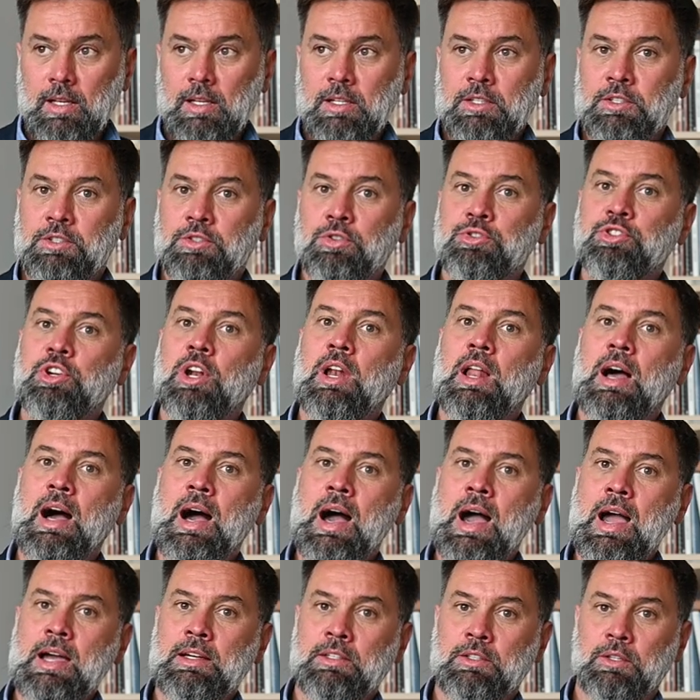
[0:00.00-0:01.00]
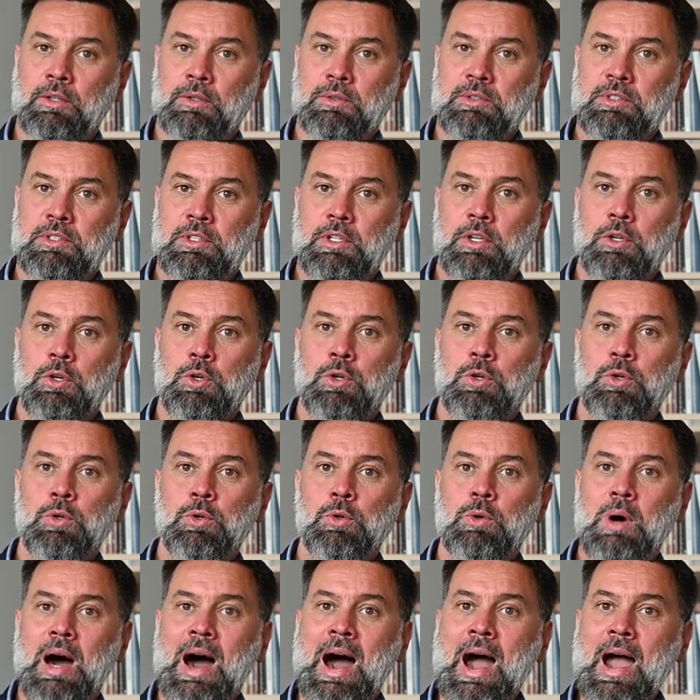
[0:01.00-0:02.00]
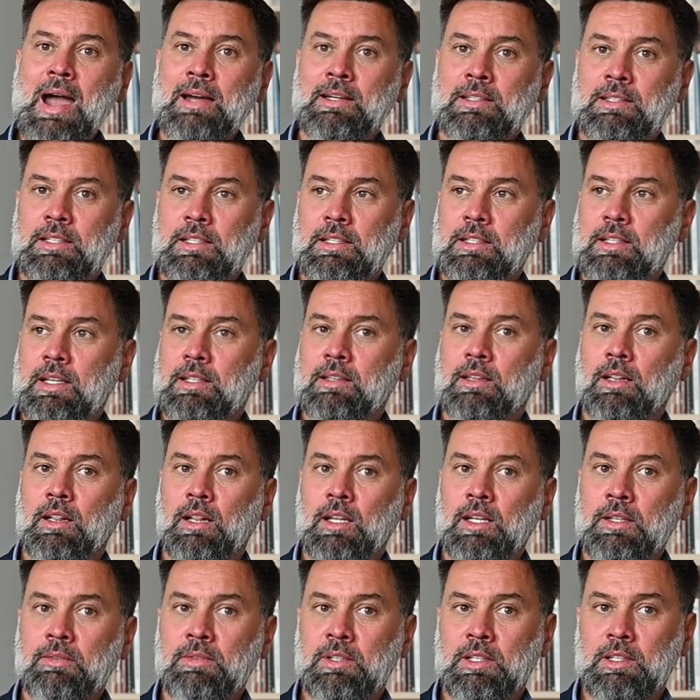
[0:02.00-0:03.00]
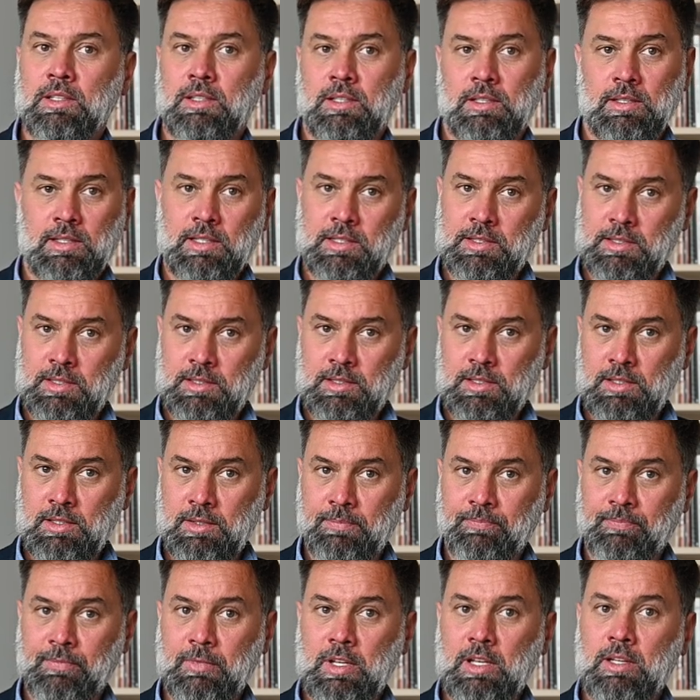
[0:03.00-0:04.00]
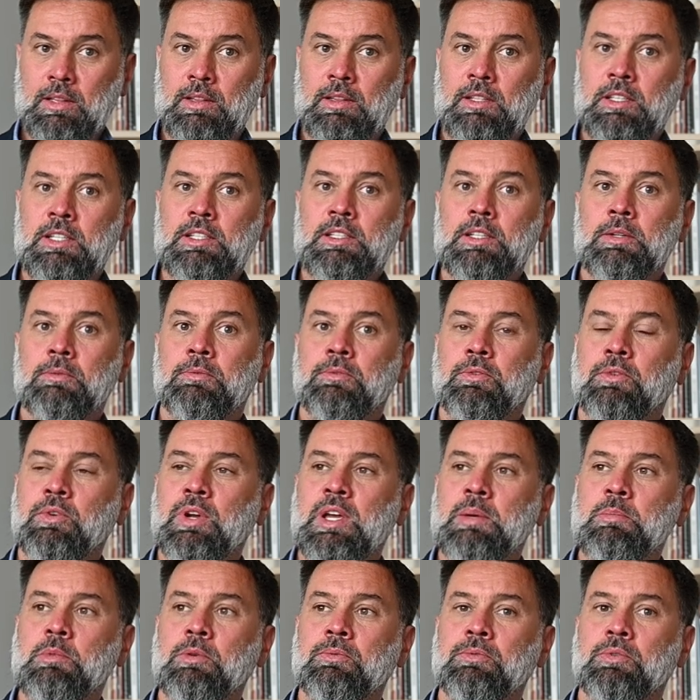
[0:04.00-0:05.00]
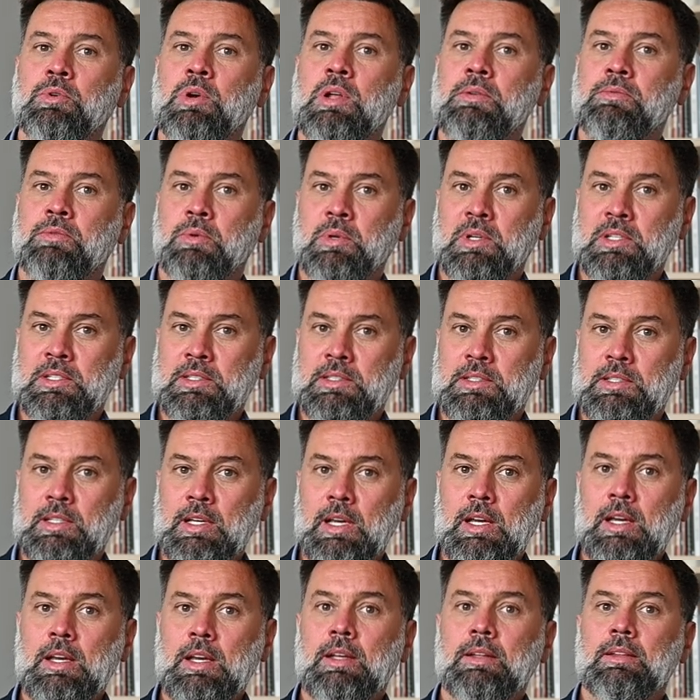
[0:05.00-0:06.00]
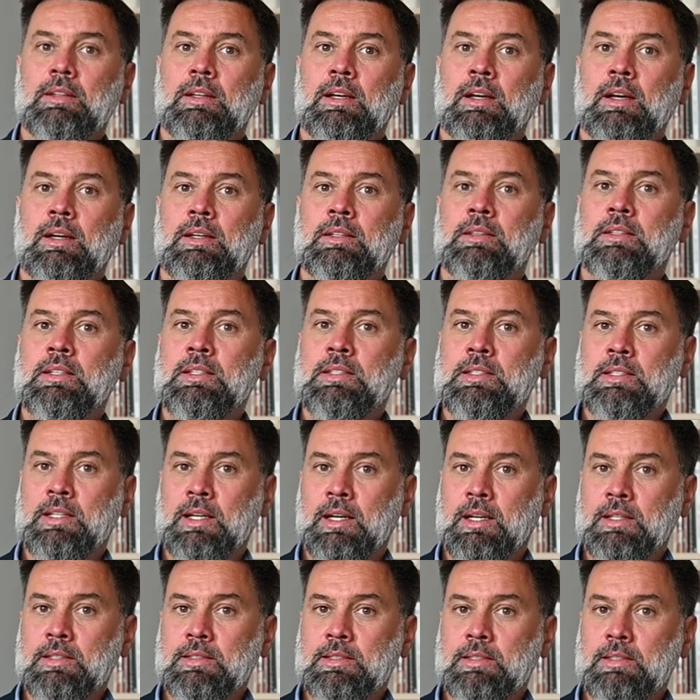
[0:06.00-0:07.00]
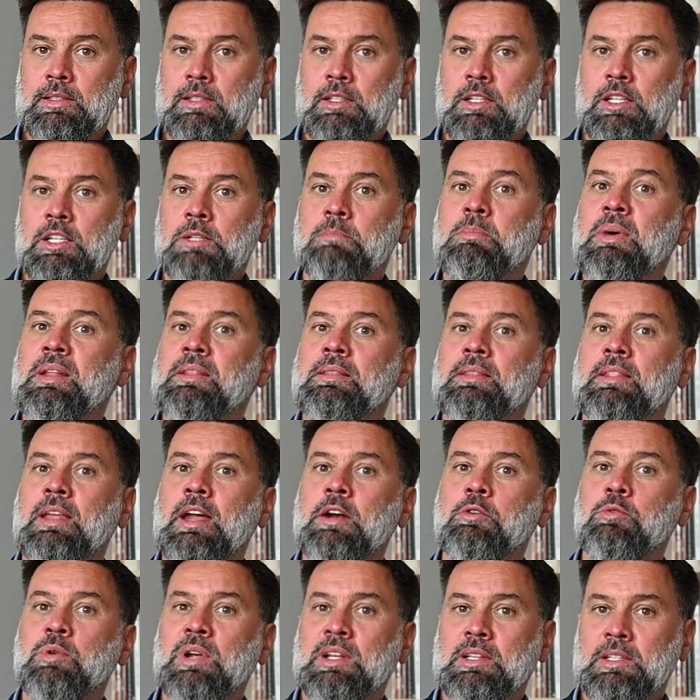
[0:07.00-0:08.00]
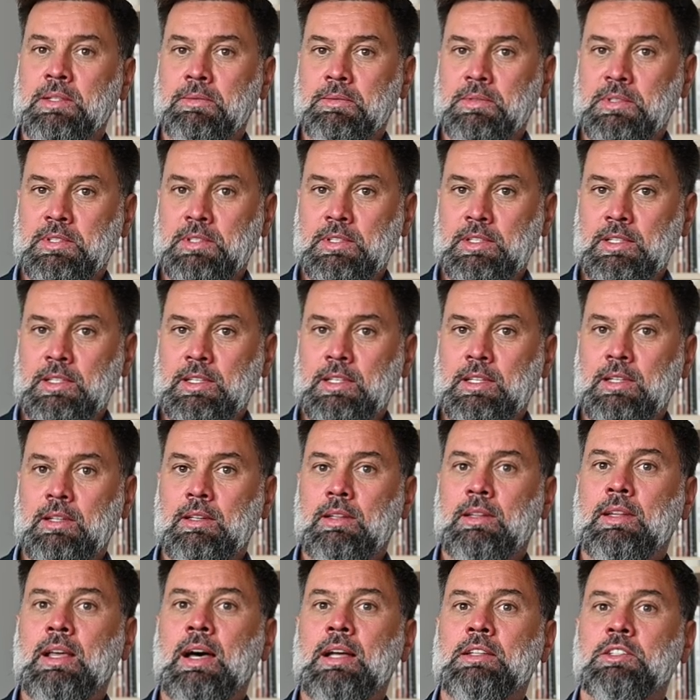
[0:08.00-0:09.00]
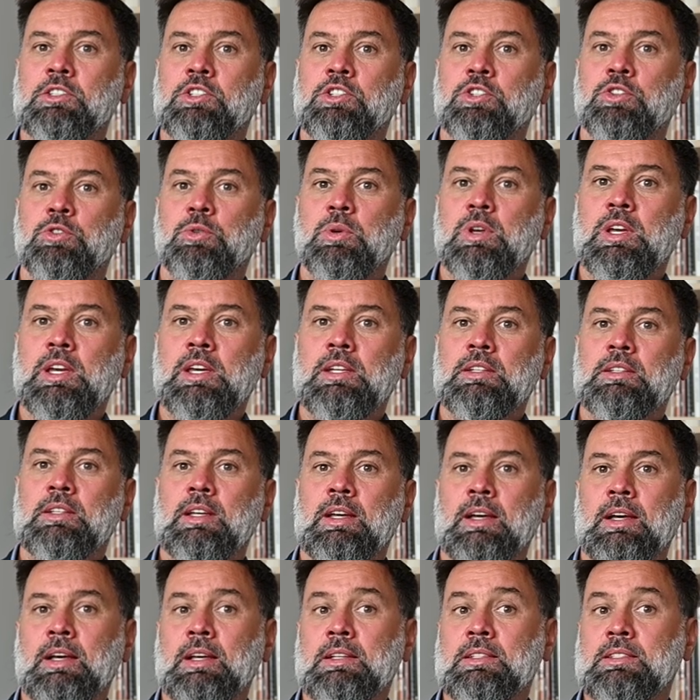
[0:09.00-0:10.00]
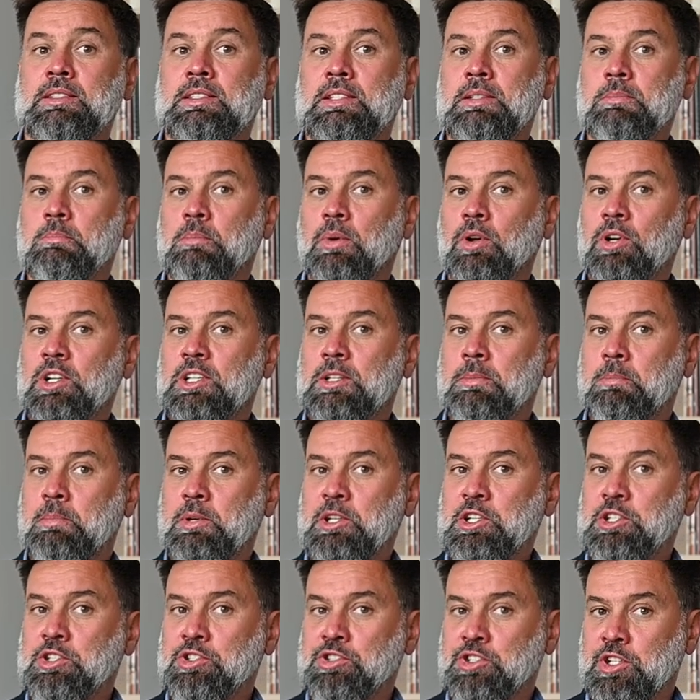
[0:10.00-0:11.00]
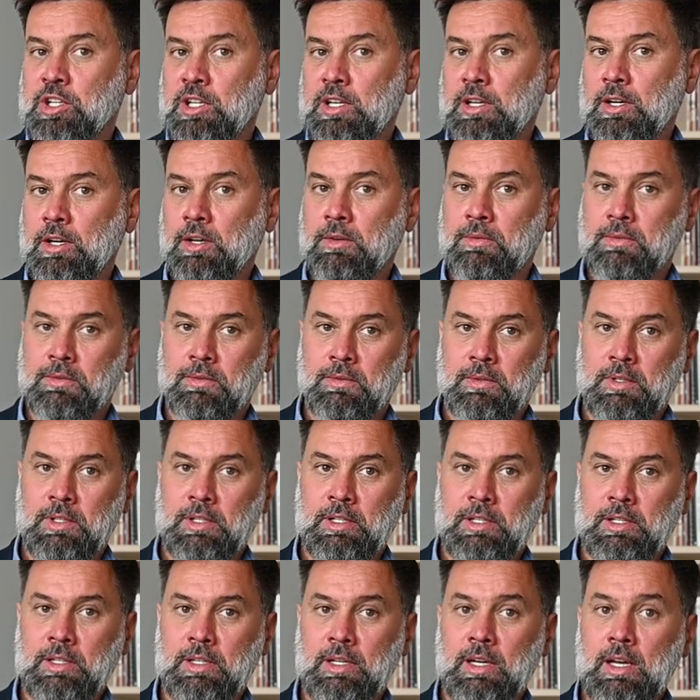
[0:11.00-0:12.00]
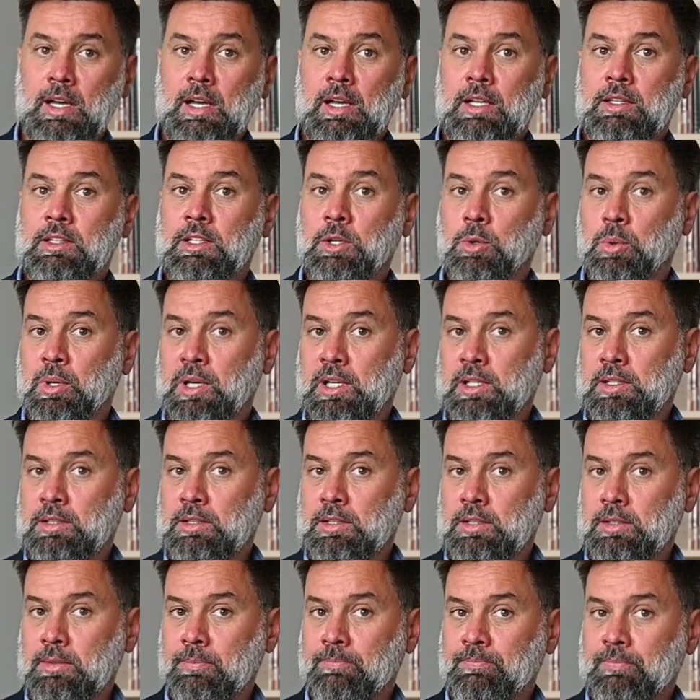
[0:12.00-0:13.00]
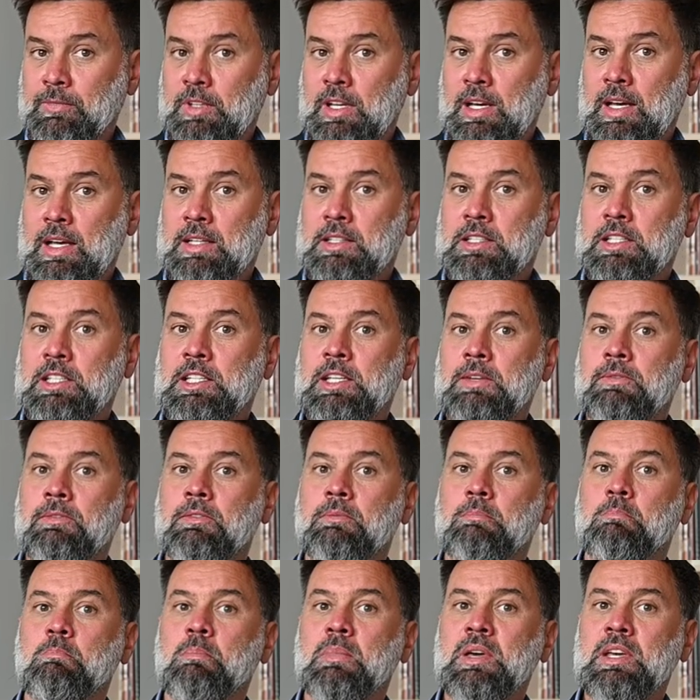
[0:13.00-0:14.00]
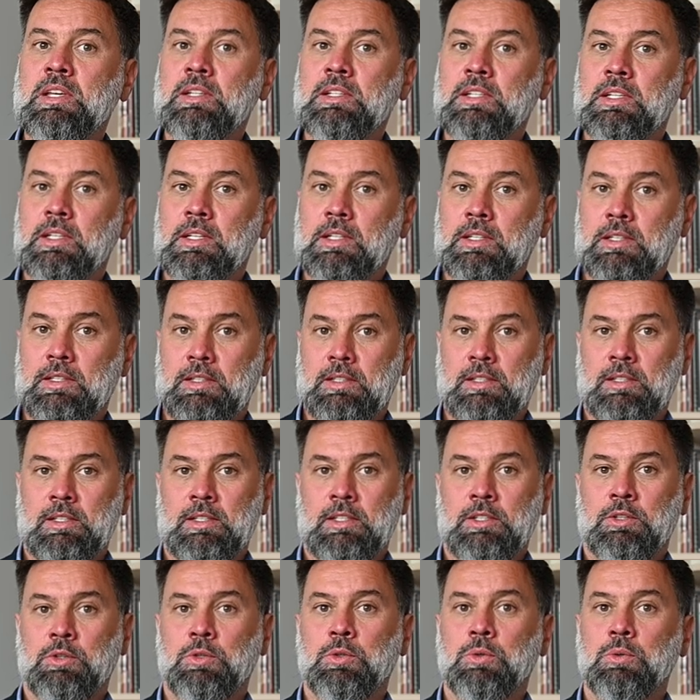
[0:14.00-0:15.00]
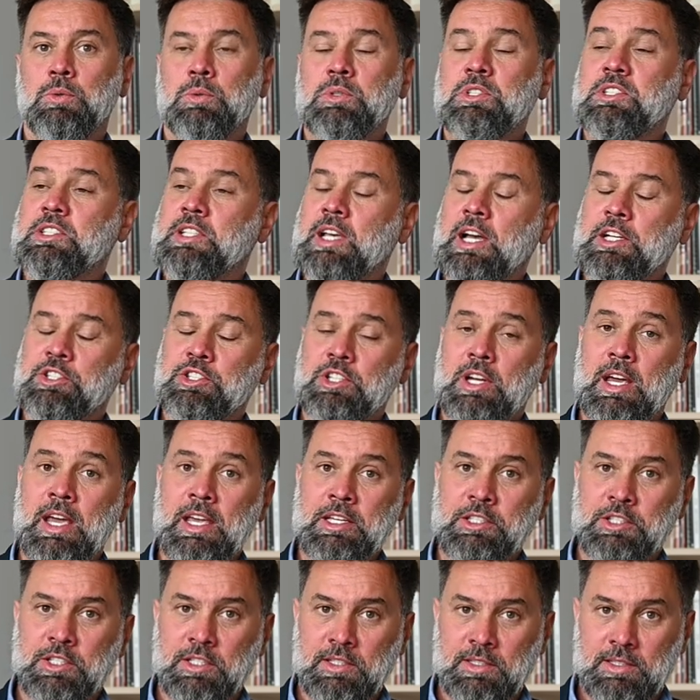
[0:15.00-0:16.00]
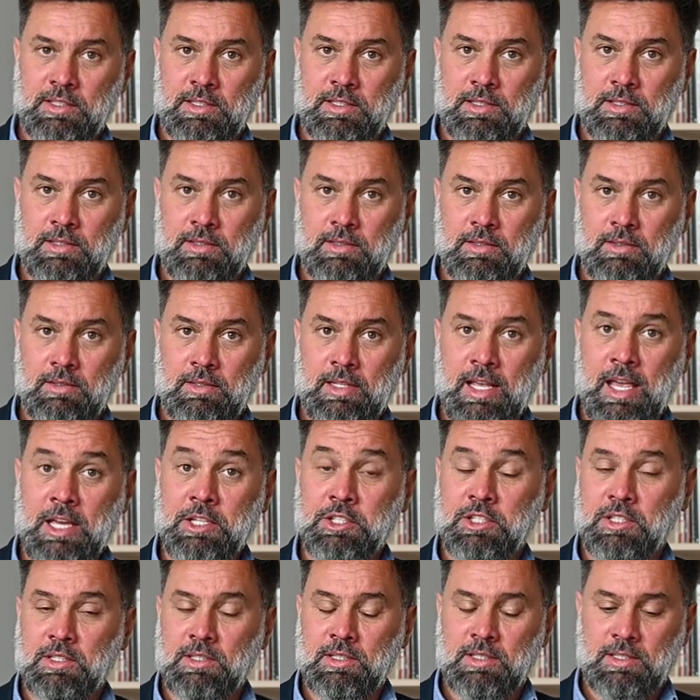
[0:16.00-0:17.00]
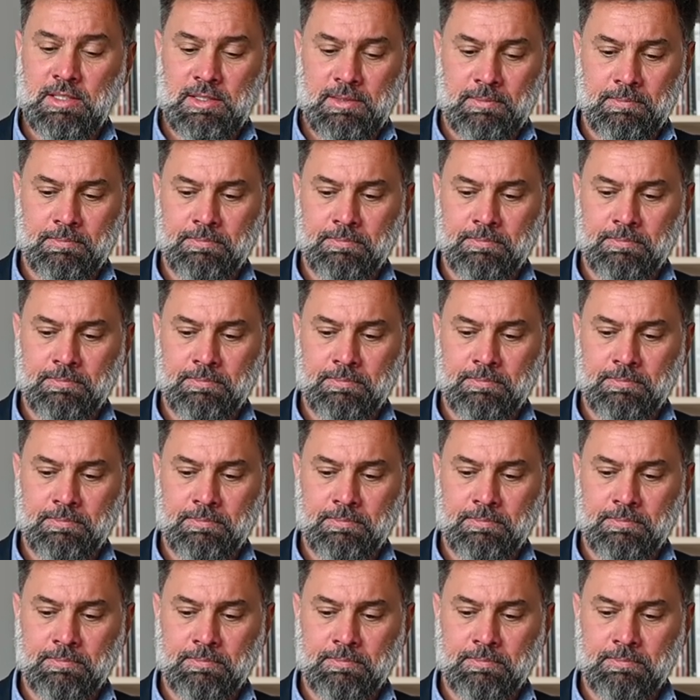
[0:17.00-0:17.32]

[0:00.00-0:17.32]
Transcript: Social actors who acting and living in the city need frame of reference, uh, in this case, urban narratives that create a symbolic picture of uh, the red and give meaning uh, to such action actions.